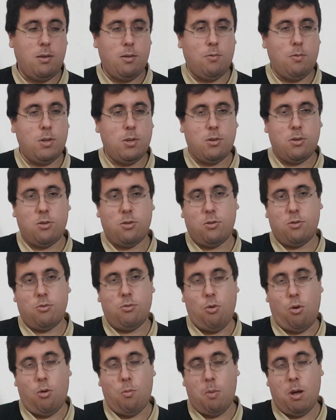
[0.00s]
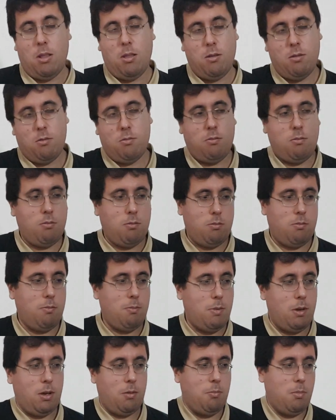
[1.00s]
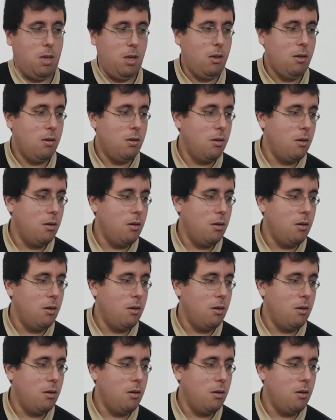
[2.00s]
which is normal, being me.